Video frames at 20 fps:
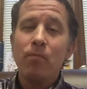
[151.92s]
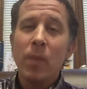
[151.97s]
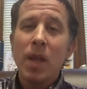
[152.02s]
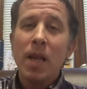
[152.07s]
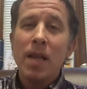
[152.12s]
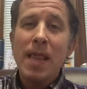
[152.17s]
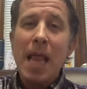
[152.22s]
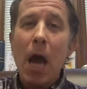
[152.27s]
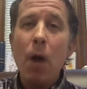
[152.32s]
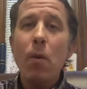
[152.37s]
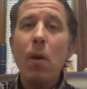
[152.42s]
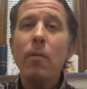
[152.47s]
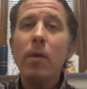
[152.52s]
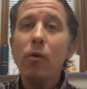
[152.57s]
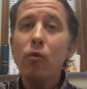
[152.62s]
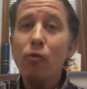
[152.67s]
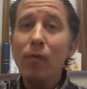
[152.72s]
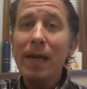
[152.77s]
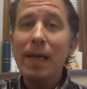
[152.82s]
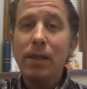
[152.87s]
Now, when we
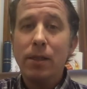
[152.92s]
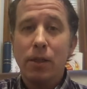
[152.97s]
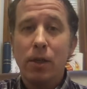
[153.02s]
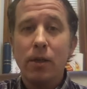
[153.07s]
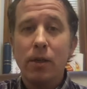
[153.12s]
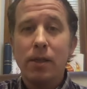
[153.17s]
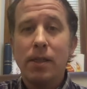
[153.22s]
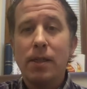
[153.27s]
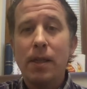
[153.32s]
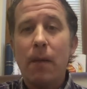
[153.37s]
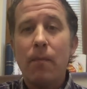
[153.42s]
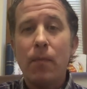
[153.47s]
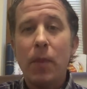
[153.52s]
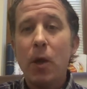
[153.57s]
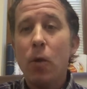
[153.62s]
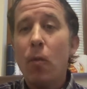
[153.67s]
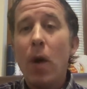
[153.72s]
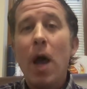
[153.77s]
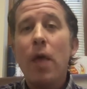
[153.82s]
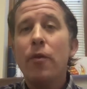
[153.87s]
research
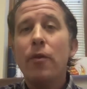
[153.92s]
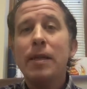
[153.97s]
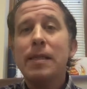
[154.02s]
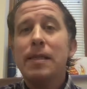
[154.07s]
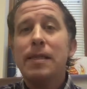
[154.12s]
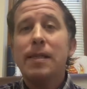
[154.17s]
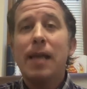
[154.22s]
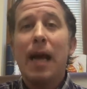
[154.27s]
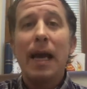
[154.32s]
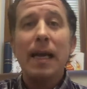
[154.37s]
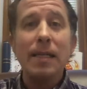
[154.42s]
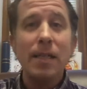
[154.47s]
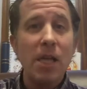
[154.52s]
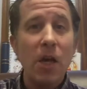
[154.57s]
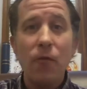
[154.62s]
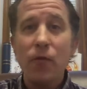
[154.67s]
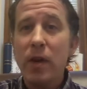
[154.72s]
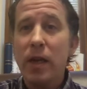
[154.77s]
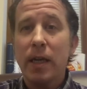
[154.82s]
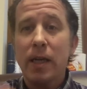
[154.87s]
something, whether it's
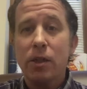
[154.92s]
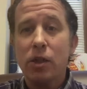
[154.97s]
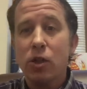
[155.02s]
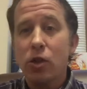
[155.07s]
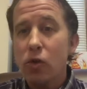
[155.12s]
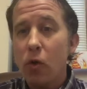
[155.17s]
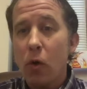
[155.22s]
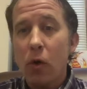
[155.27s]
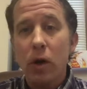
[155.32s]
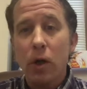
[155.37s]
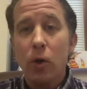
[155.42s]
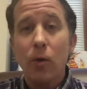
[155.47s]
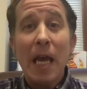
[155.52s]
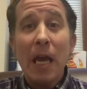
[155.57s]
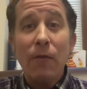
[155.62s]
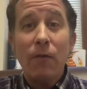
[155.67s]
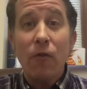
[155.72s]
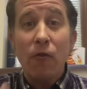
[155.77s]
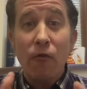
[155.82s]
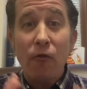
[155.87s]
scientific, historical,
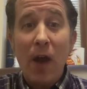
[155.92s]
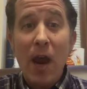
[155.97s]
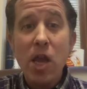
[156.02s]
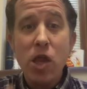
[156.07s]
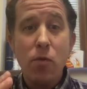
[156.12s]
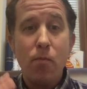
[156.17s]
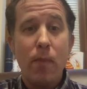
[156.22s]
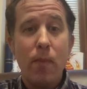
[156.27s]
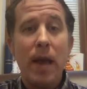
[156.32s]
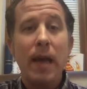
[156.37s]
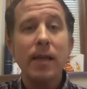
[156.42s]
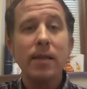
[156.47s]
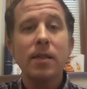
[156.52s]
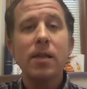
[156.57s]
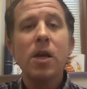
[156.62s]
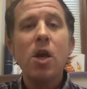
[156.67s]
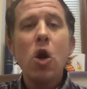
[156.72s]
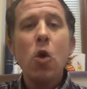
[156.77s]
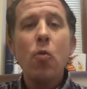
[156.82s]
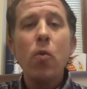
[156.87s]
even faith-based,
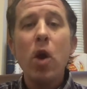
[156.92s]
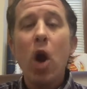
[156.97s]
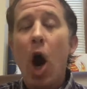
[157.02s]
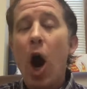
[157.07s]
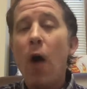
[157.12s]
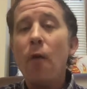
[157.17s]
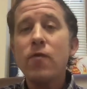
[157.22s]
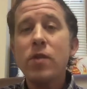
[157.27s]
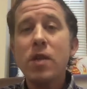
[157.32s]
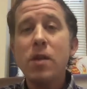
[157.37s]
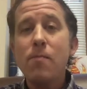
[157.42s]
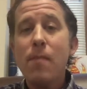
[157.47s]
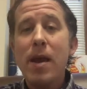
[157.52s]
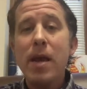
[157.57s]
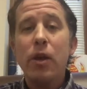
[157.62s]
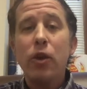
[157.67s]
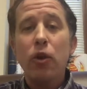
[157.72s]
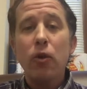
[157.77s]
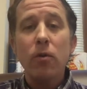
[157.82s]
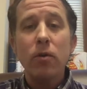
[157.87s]
we often
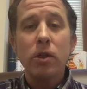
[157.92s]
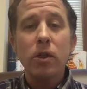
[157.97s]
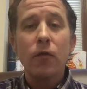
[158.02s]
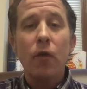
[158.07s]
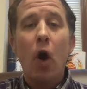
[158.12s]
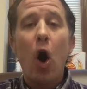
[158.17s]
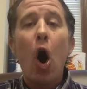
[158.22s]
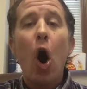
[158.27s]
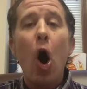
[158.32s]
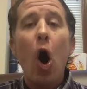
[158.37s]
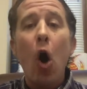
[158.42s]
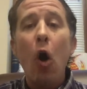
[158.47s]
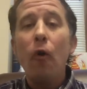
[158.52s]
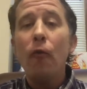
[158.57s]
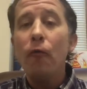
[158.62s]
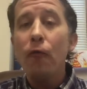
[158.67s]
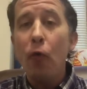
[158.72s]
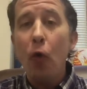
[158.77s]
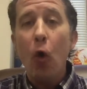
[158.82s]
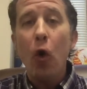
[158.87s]
make use of
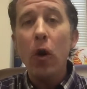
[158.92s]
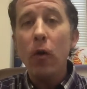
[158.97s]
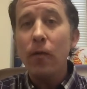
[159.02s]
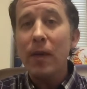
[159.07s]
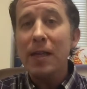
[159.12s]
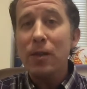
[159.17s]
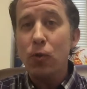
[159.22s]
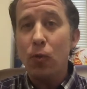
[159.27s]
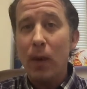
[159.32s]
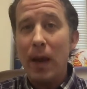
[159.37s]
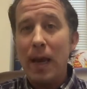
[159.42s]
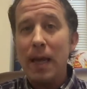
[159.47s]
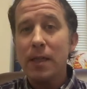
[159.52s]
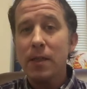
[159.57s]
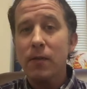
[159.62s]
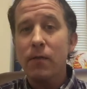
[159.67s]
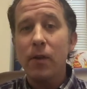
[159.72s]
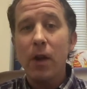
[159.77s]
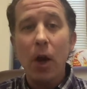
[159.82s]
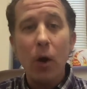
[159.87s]
all four of these
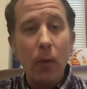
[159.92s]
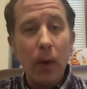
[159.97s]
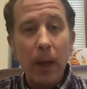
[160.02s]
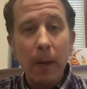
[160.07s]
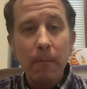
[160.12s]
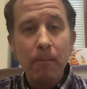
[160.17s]
ways of knowing.